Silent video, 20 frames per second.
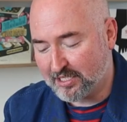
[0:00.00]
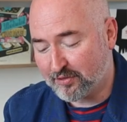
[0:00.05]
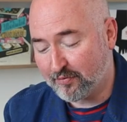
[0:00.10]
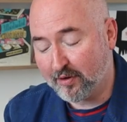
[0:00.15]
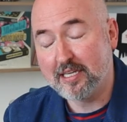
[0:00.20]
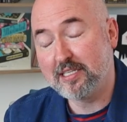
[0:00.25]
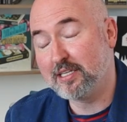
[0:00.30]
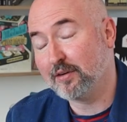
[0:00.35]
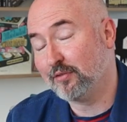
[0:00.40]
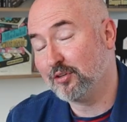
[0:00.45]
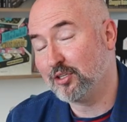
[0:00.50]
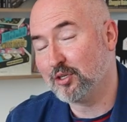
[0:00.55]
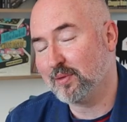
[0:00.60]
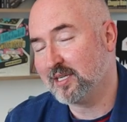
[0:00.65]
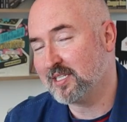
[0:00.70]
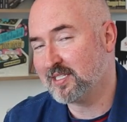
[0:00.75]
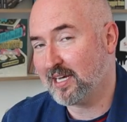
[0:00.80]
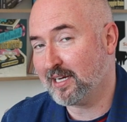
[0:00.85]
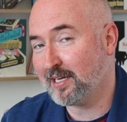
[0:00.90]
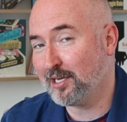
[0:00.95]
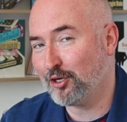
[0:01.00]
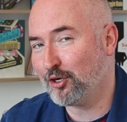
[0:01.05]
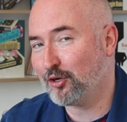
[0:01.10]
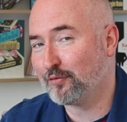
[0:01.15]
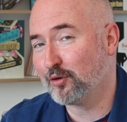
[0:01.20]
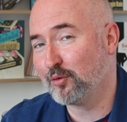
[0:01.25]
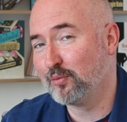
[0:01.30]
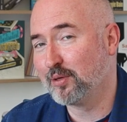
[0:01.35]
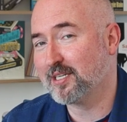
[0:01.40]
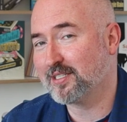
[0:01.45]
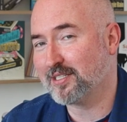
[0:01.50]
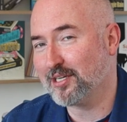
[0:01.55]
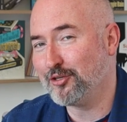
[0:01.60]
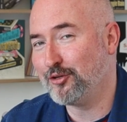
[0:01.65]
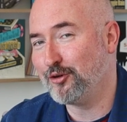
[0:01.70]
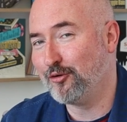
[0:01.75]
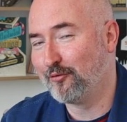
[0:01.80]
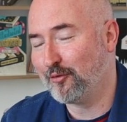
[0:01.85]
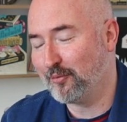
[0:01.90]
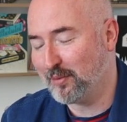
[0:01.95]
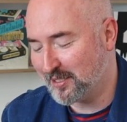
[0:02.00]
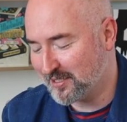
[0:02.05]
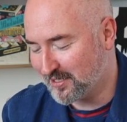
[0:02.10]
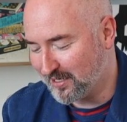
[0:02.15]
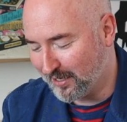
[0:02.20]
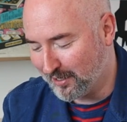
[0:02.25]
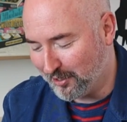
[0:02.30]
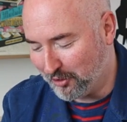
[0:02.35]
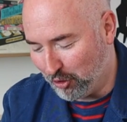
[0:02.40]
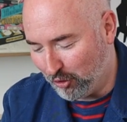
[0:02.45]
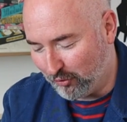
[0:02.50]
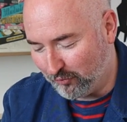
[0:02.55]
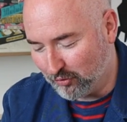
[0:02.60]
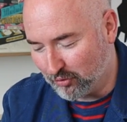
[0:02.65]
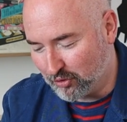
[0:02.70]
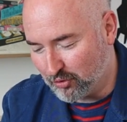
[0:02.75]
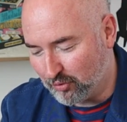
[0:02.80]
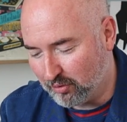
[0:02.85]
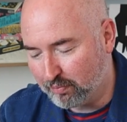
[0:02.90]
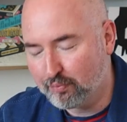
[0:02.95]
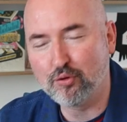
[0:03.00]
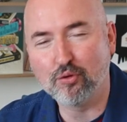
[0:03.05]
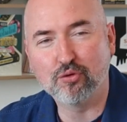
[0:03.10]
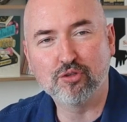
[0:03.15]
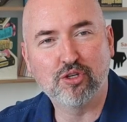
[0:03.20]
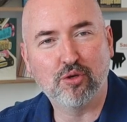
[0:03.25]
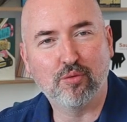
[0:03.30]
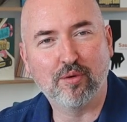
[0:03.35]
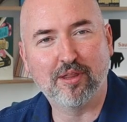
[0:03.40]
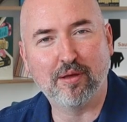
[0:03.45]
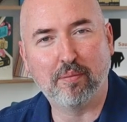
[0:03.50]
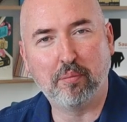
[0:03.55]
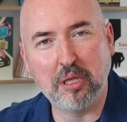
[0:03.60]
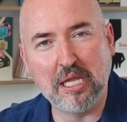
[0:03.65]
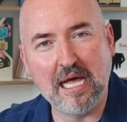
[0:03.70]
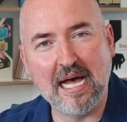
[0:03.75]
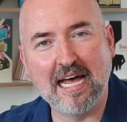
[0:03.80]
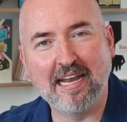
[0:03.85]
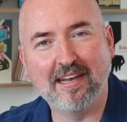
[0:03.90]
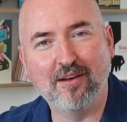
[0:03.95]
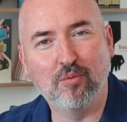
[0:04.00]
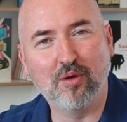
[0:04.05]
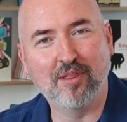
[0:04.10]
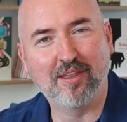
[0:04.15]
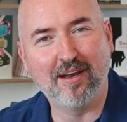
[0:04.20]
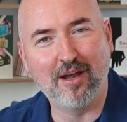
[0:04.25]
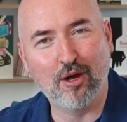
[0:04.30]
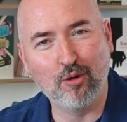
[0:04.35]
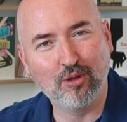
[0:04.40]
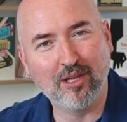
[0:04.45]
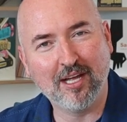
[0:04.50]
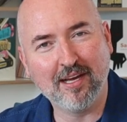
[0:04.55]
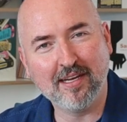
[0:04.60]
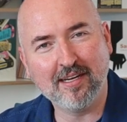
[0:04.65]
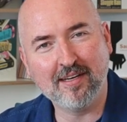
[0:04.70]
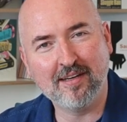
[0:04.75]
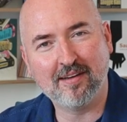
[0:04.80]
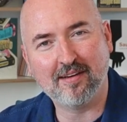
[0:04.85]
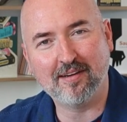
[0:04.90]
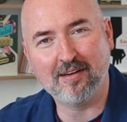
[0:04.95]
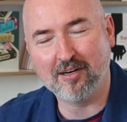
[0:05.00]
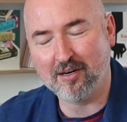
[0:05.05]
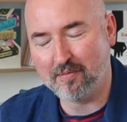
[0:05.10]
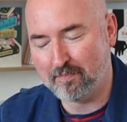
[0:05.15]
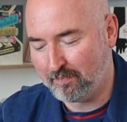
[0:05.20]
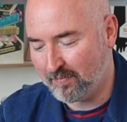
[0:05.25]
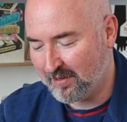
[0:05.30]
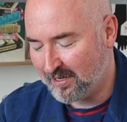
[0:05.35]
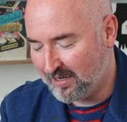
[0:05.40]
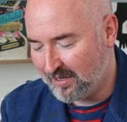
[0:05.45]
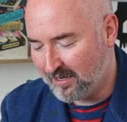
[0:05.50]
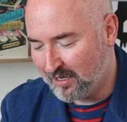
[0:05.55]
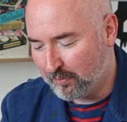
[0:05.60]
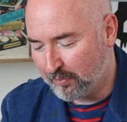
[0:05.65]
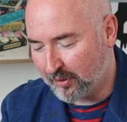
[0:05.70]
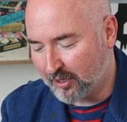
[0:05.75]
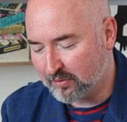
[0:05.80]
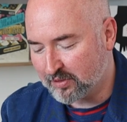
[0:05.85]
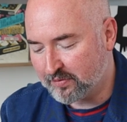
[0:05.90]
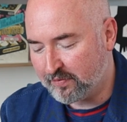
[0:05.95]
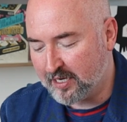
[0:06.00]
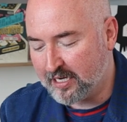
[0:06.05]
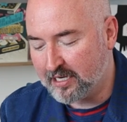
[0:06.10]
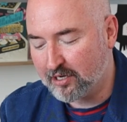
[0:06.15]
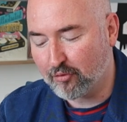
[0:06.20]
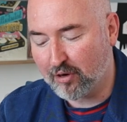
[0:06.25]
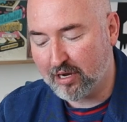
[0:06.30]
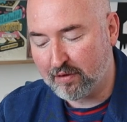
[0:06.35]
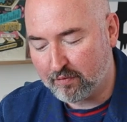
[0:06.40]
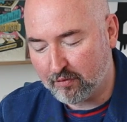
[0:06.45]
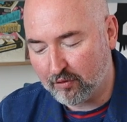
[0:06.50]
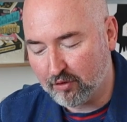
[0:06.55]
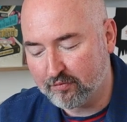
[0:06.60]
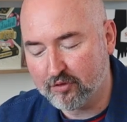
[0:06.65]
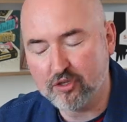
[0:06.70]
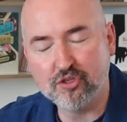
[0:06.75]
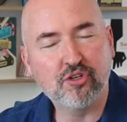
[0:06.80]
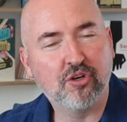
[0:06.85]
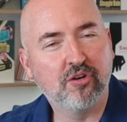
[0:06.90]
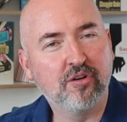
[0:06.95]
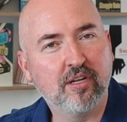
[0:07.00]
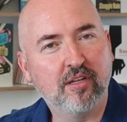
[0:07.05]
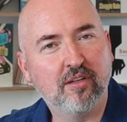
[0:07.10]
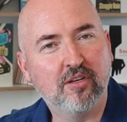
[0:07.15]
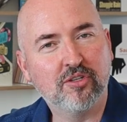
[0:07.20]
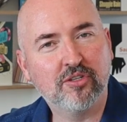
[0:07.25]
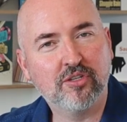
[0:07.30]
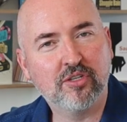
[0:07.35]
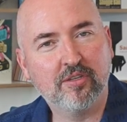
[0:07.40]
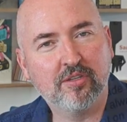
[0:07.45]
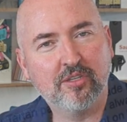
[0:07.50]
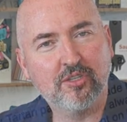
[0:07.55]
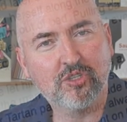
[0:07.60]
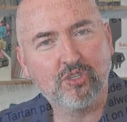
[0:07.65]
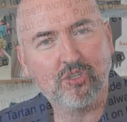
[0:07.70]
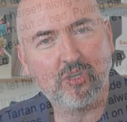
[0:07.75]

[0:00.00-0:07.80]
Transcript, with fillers: It's very different to my second novel because I knew for my second novel to approach it with a plan and with an outline. Um, but I was very grateful of the journey that, that